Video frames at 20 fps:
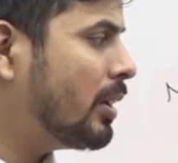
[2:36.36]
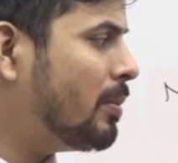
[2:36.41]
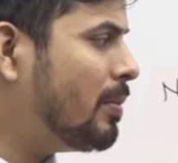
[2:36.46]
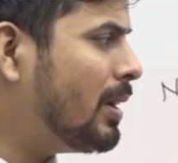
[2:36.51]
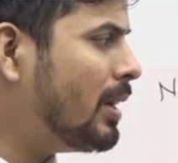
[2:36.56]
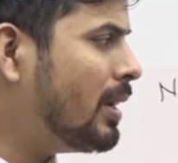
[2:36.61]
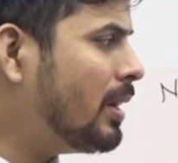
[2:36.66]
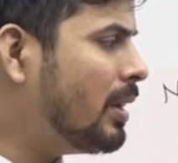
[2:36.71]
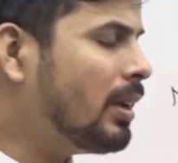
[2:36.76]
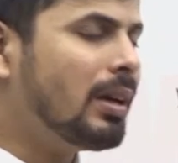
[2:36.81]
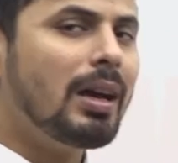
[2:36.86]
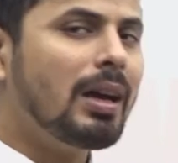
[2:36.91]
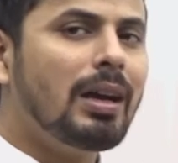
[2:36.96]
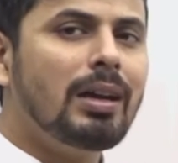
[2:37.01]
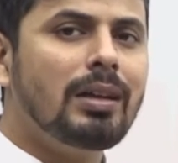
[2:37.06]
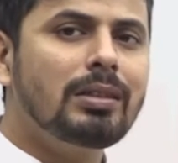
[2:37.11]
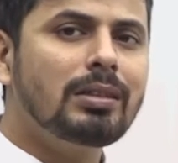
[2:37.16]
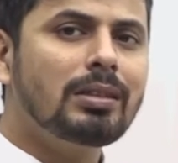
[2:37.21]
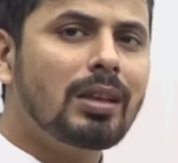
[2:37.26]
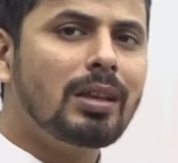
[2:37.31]

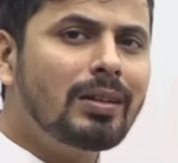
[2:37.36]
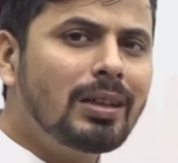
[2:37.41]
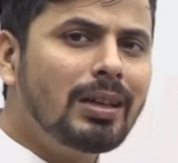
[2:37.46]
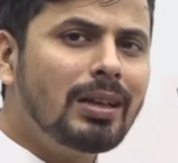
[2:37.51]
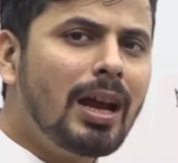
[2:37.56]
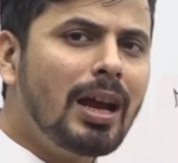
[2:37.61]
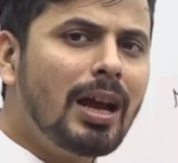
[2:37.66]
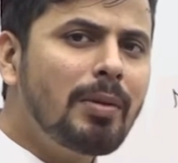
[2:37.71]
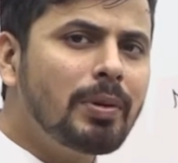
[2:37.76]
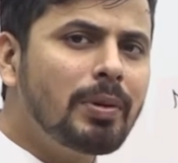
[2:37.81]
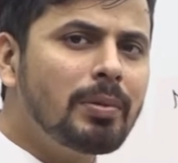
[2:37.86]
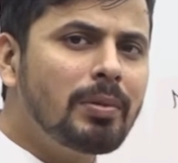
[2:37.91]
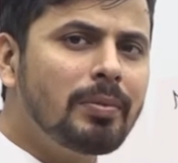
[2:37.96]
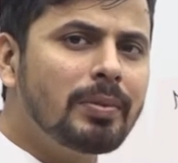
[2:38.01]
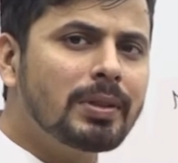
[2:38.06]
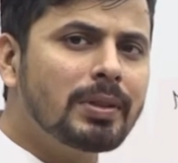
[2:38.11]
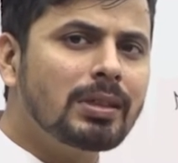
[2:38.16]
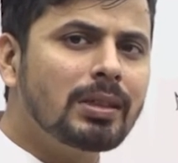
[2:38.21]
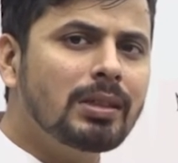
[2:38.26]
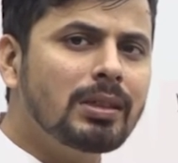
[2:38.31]
remaining
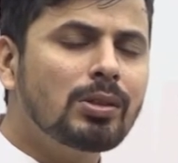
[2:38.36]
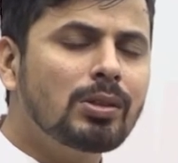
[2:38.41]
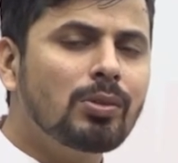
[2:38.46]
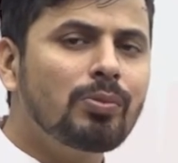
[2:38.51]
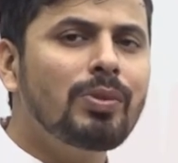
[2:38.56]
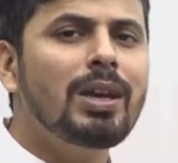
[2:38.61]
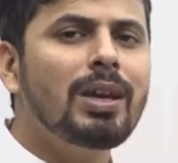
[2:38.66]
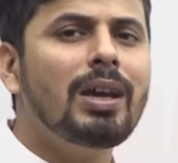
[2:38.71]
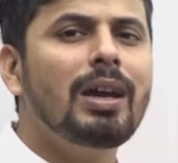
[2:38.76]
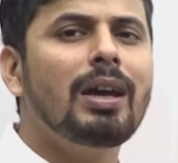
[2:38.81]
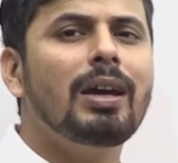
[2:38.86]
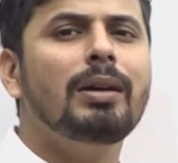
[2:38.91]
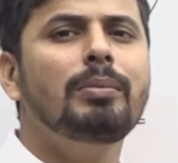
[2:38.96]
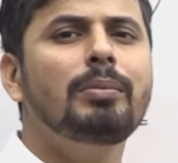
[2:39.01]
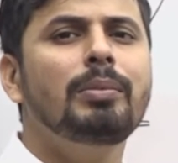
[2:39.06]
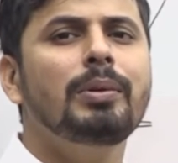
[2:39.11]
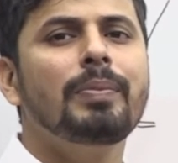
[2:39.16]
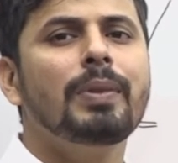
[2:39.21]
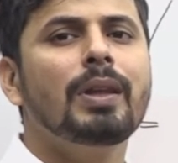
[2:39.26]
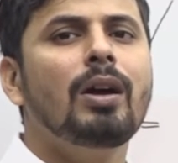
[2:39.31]
39 PV buses, we
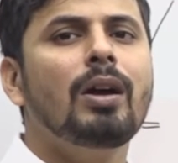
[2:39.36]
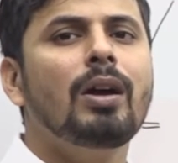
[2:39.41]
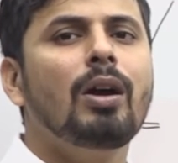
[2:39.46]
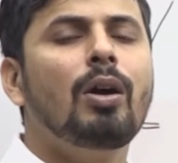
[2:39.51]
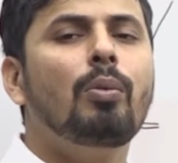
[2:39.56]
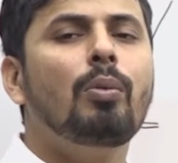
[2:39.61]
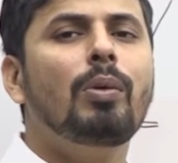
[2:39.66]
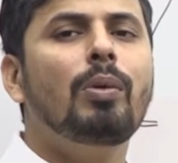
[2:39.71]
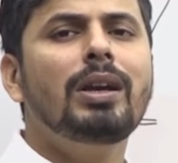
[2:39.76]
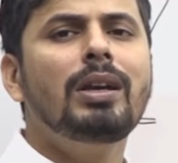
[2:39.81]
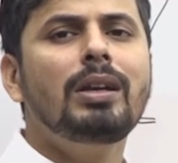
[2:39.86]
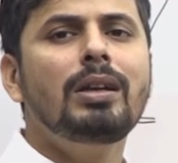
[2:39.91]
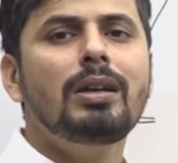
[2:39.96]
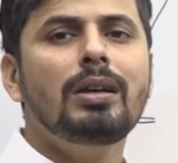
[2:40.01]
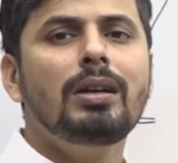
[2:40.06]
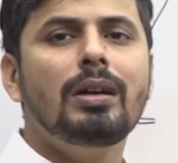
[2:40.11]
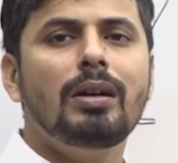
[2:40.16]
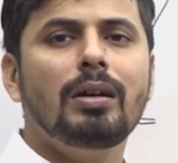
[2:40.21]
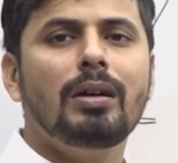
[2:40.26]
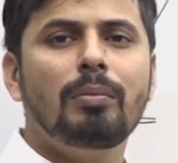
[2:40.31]
have
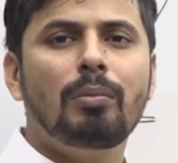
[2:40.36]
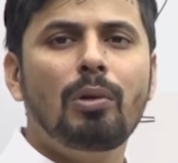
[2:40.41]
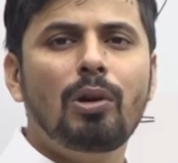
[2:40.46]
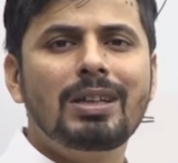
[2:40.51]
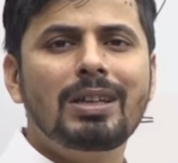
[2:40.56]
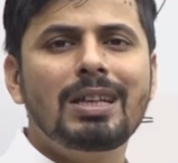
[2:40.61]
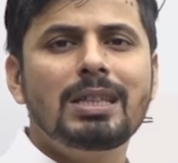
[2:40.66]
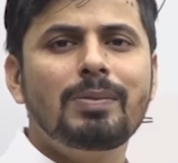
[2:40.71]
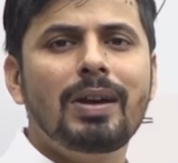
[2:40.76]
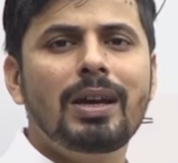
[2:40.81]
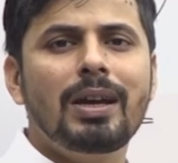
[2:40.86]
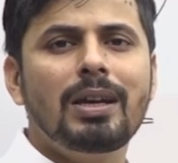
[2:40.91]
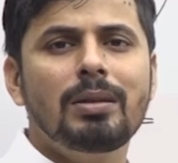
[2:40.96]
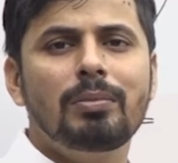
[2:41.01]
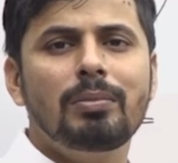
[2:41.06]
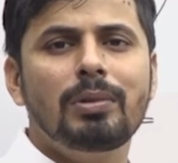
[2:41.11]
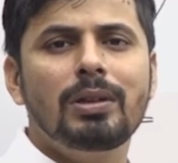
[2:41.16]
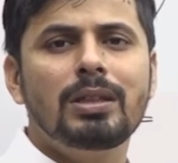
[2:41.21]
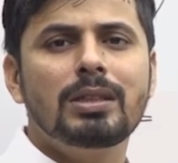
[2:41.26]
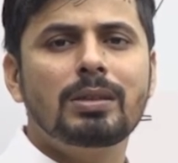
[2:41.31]
one
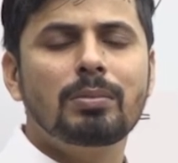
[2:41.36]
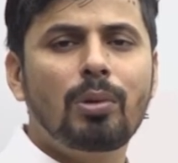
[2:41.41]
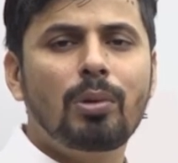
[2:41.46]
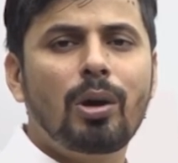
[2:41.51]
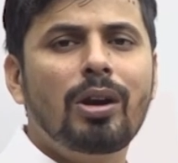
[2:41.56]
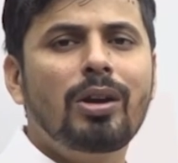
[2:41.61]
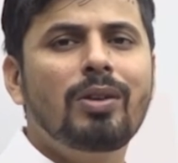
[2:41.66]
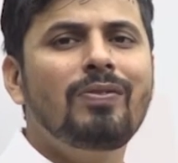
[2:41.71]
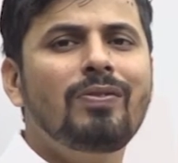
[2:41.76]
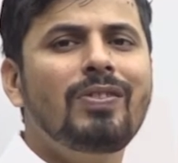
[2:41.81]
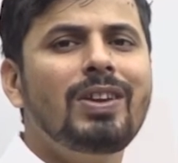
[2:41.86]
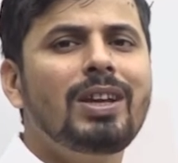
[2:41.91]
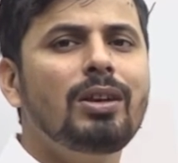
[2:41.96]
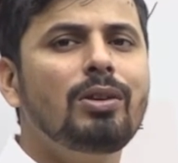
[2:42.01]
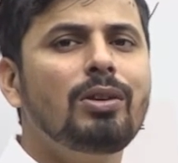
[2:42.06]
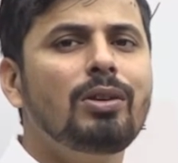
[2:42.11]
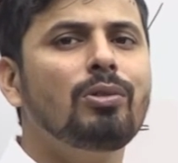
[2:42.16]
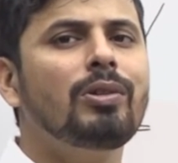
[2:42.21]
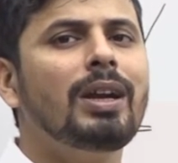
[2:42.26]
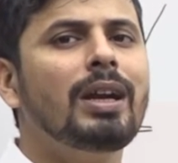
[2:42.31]
voltage variables
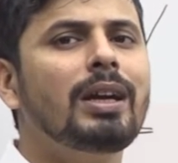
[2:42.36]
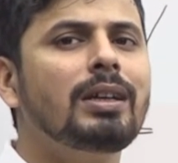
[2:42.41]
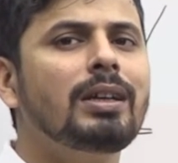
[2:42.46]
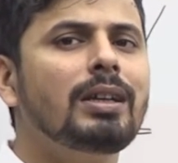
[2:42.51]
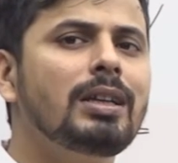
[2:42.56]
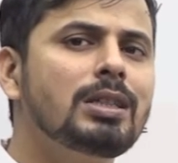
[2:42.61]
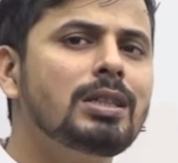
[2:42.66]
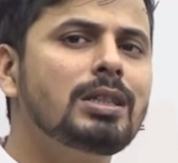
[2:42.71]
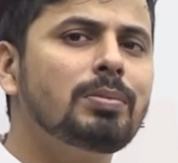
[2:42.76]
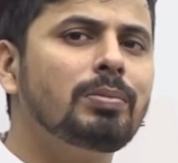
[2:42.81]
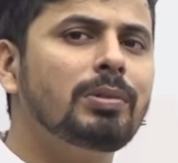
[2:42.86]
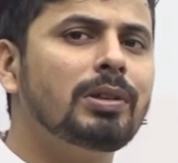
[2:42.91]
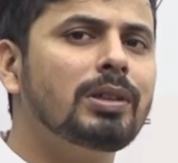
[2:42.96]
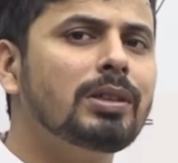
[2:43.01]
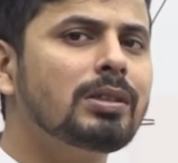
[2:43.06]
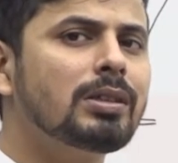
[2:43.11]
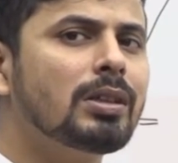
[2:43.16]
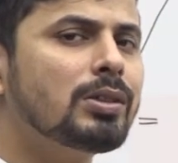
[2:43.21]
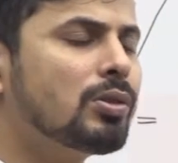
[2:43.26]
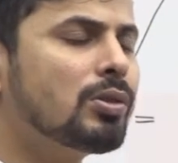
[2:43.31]
mod V known at
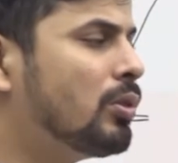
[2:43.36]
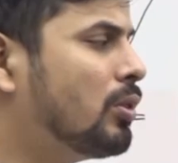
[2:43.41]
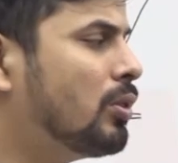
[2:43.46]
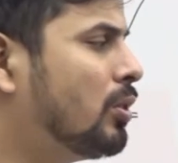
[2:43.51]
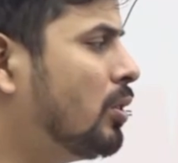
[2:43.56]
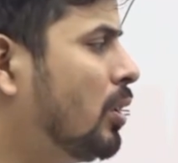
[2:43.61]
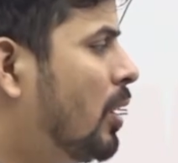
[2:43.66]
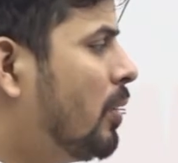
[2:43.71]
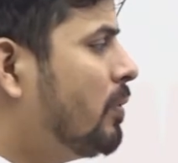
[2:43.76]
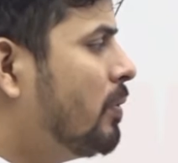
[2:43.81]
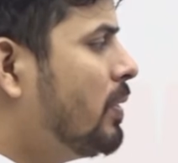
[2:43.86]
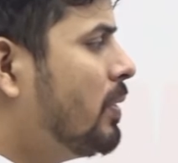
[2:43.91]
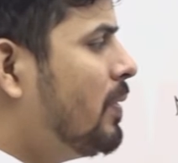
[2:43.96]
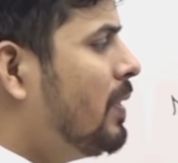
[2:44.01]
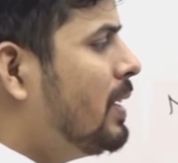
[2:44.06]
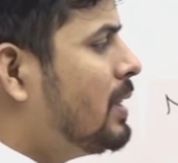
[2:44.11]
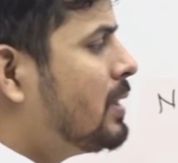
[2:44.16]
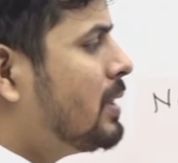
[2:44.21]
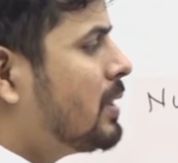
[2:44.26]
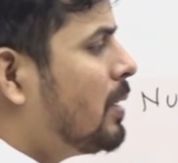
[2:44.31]
each bus.
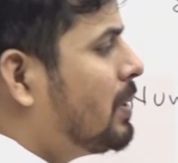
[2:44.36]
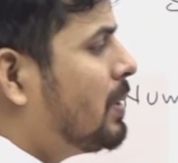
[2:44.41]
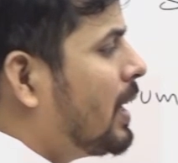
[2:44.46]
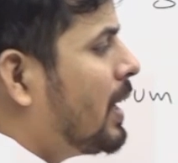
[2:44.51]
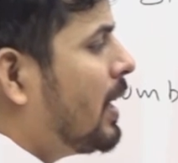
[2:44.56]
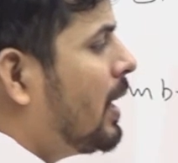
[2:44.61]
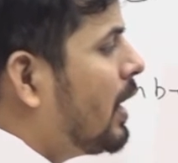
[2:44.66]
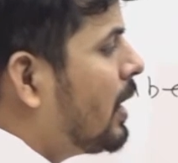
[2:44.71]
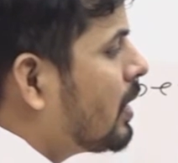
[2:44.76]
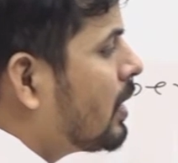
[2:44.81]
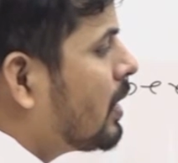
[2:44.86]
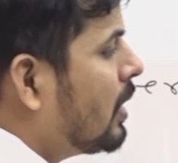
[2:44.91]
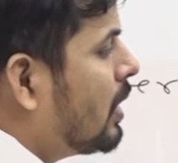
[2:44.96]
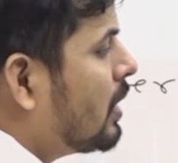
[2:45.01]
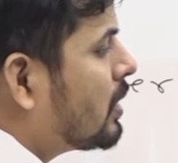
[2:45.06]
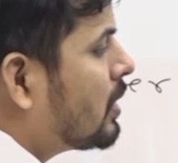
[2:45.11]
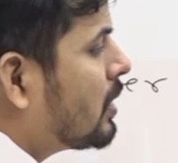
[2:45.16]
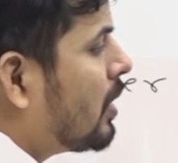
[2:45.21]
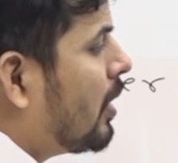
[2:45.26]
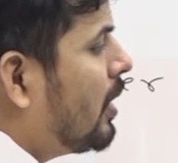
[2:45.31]
So, we will
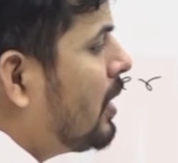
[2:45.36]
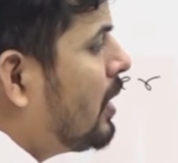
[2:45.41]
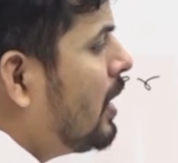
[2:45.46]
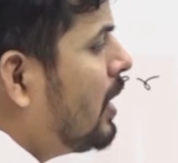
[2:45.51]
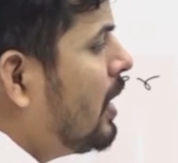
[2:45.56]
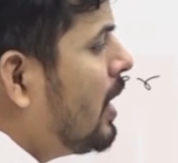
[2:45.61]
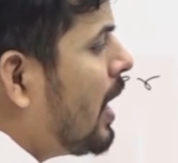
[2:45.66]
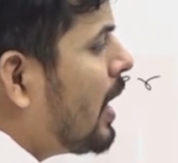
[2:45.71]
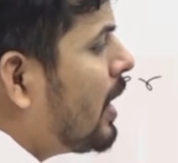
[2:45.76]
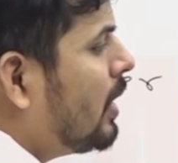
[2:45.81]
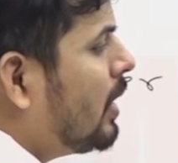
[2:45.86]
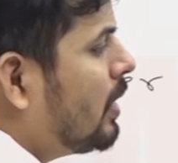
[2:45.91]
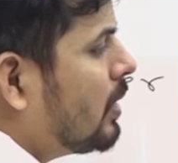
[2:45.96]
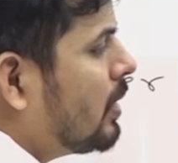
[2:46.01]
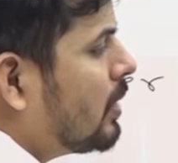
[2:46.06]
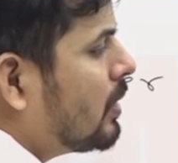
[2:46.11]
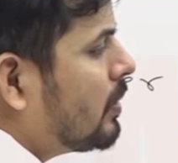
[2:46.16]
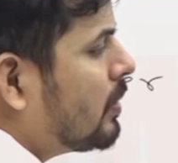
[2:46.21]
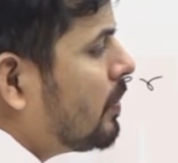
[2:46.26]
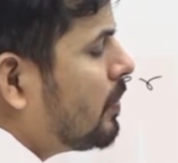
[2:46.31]
subtract
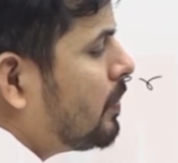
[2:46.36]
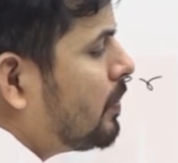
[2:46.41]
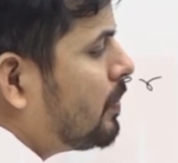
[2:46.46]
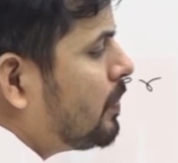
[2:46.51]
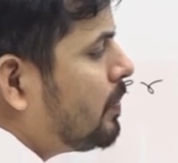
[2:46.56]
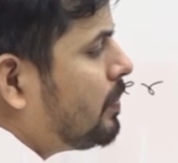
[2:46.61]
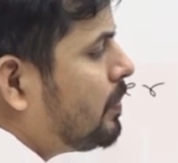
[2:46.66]
39